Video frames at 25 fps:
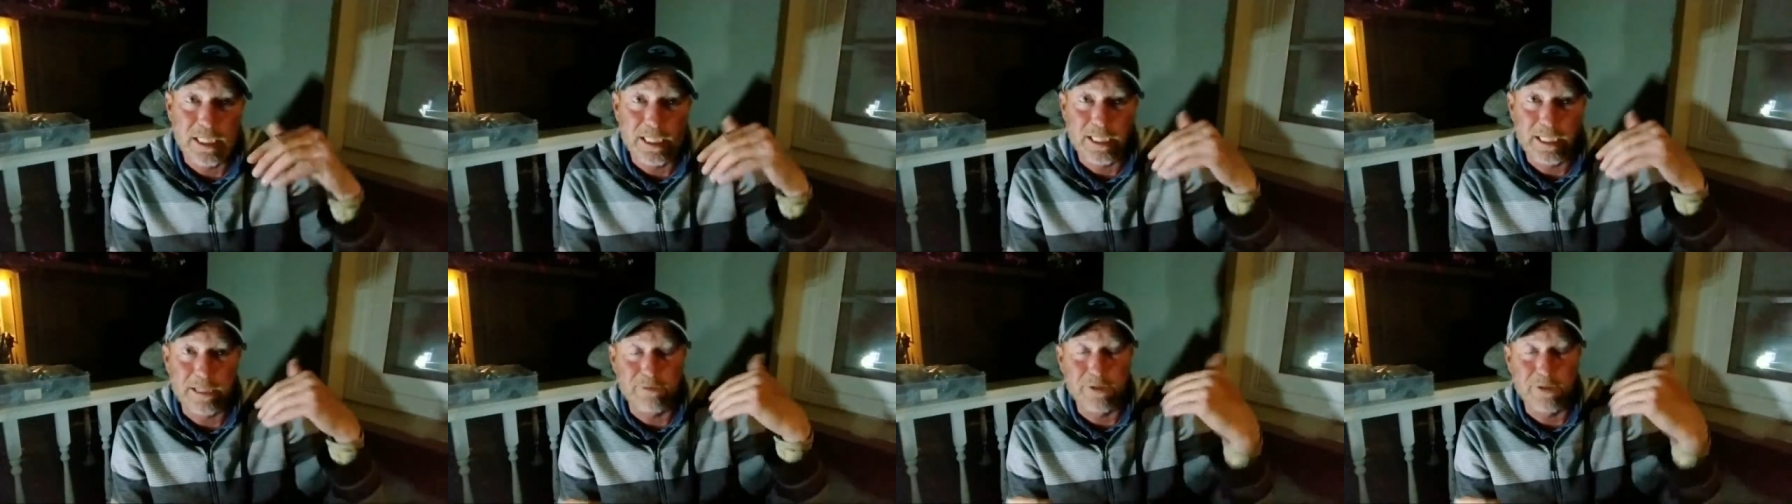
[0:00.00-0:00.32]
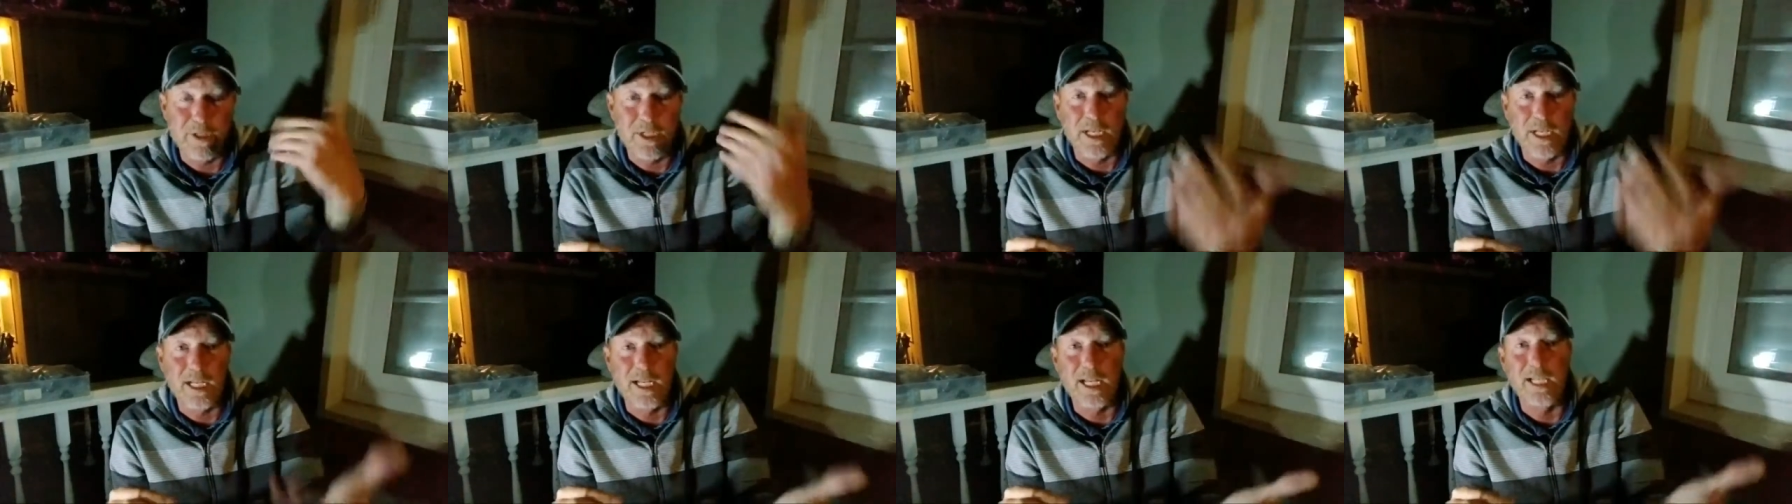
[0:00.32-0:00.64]
gives
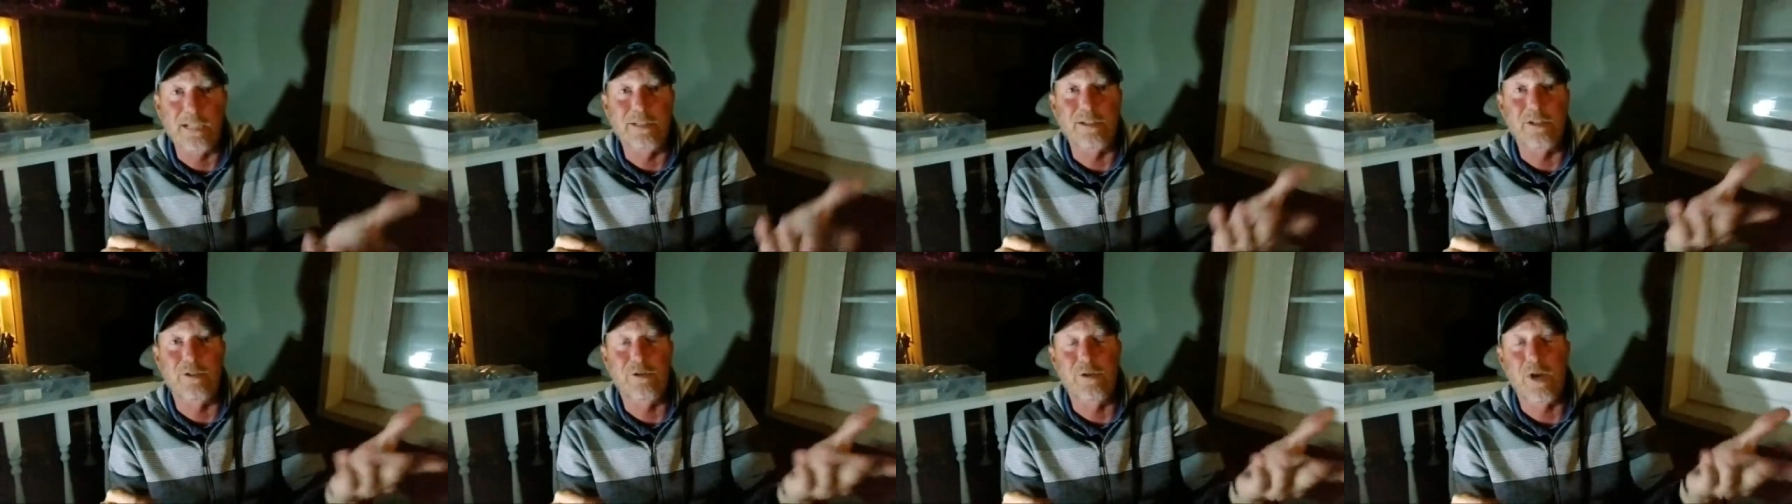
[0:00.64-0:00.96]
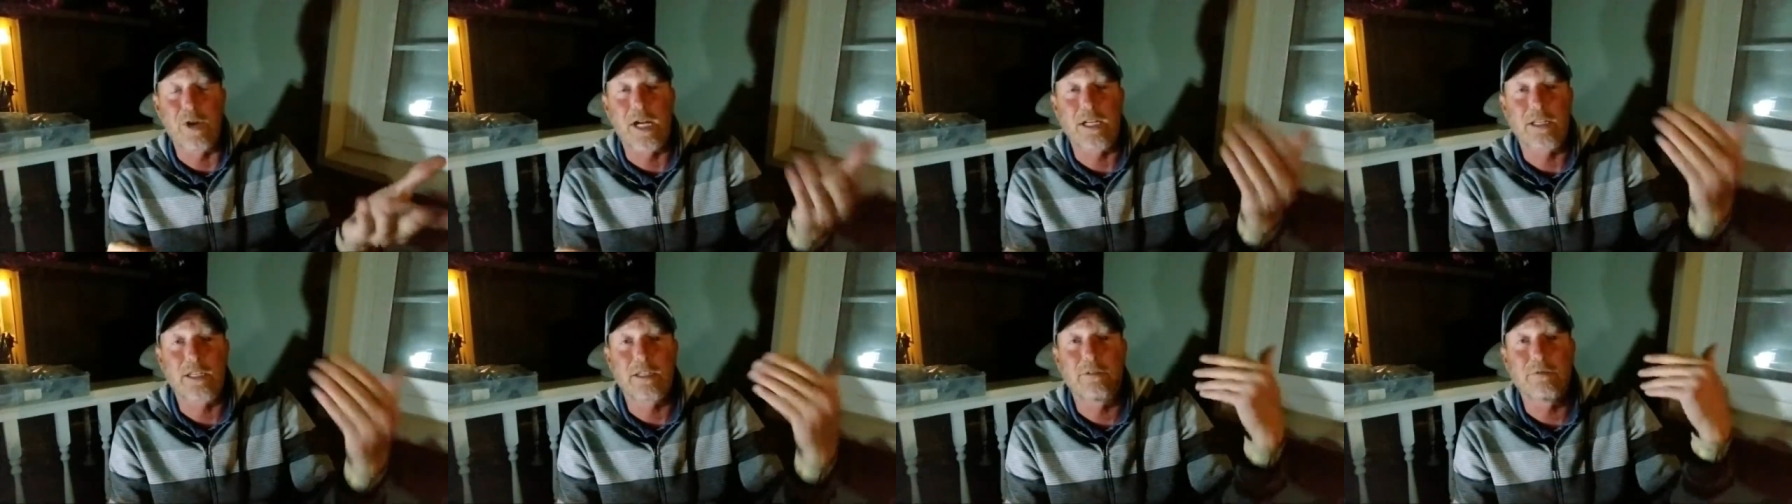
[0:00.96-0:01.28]
it a less
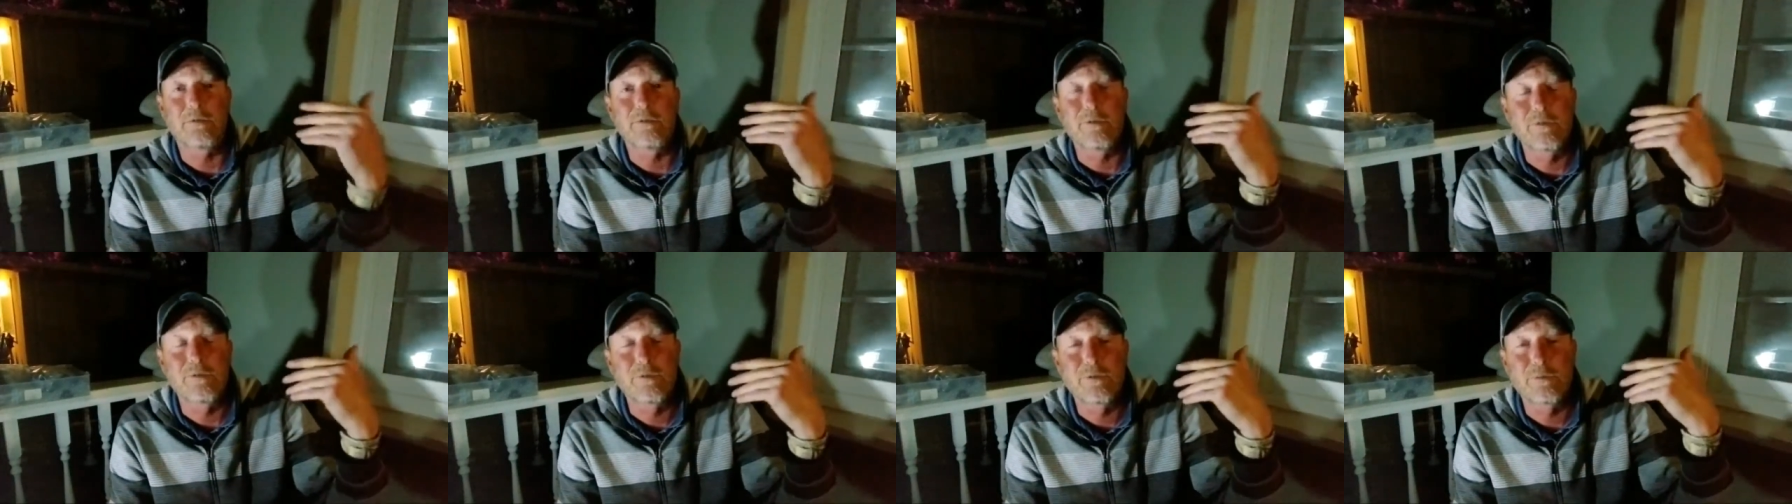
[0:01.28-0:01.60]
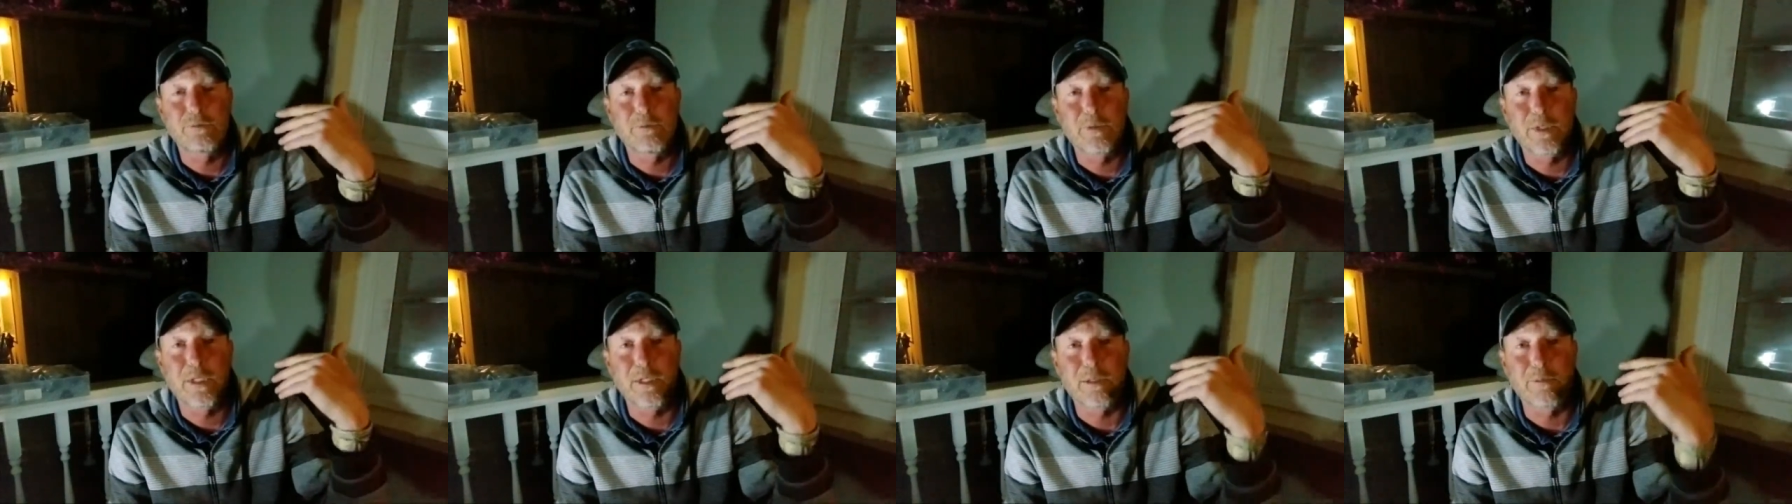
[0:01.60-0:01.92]
attractive
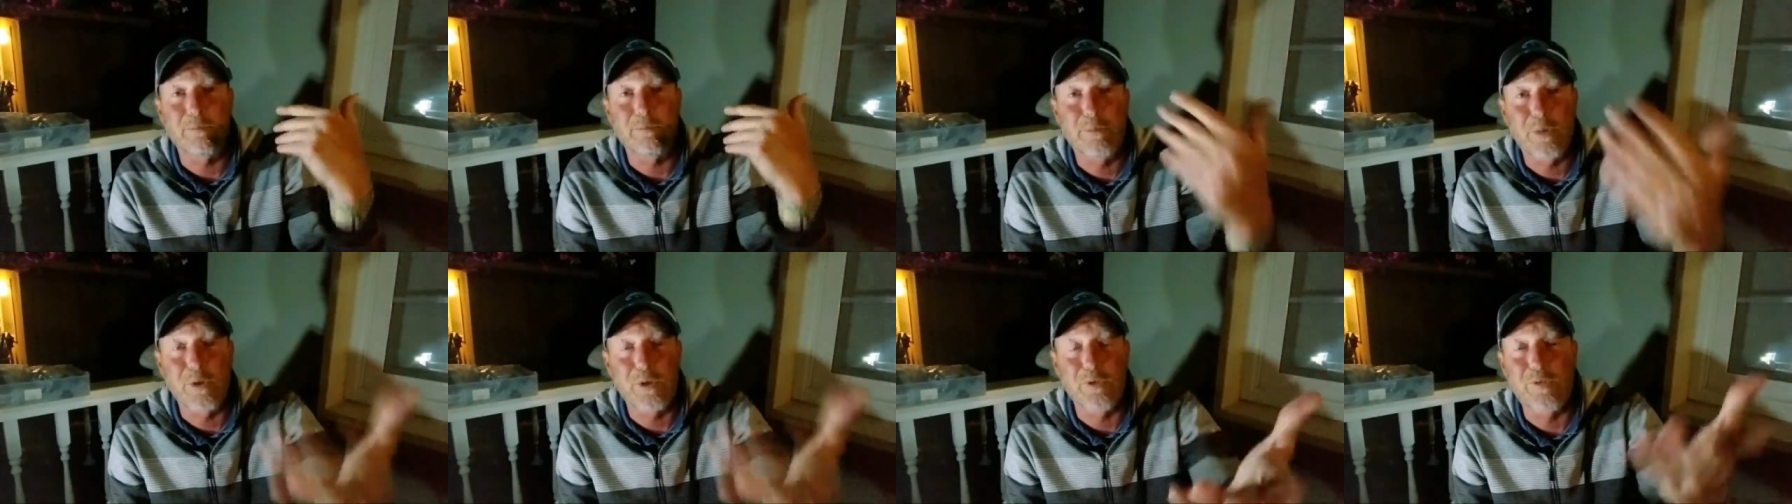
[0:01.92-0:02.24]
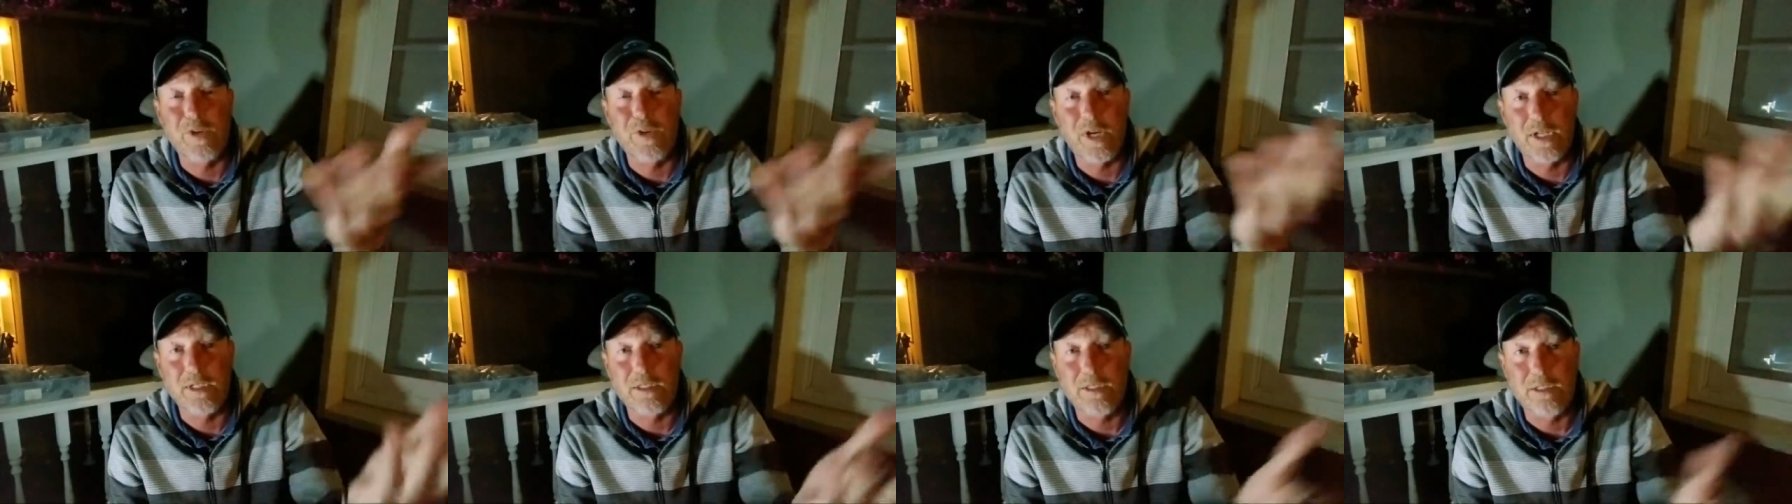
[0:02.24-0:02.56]

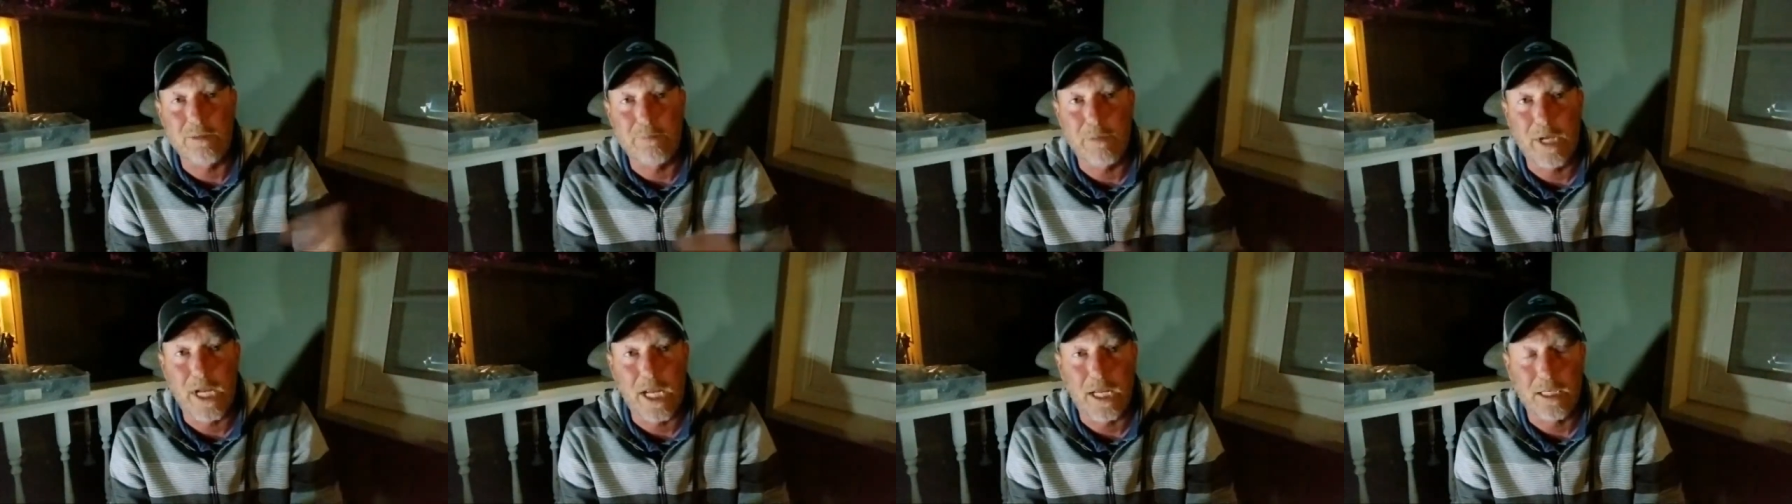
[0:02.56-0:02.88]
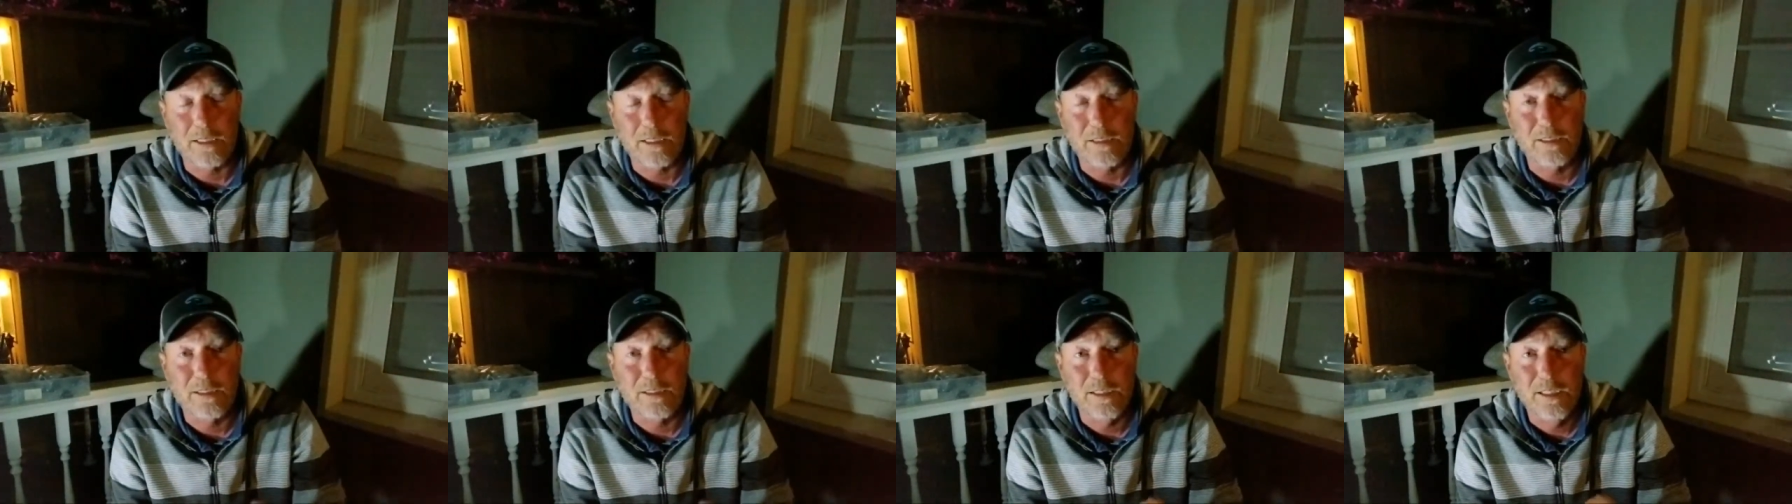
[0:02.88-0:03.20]
profile to the
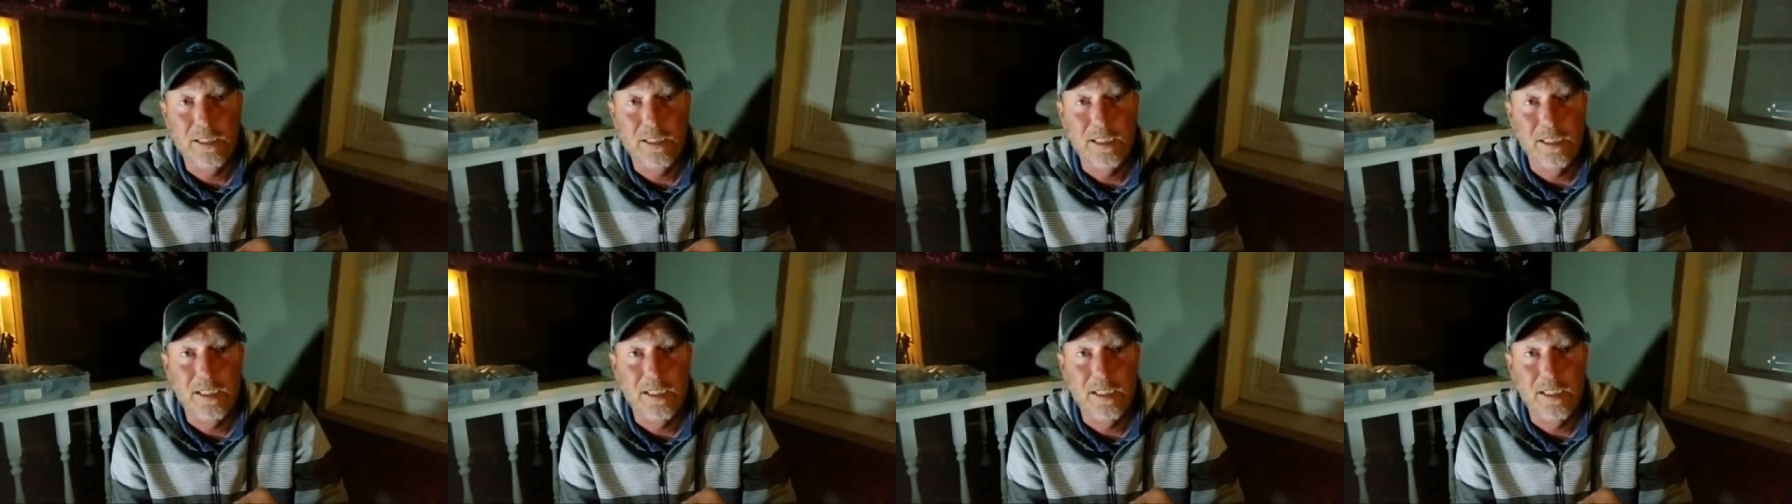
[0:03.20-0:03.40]
bass.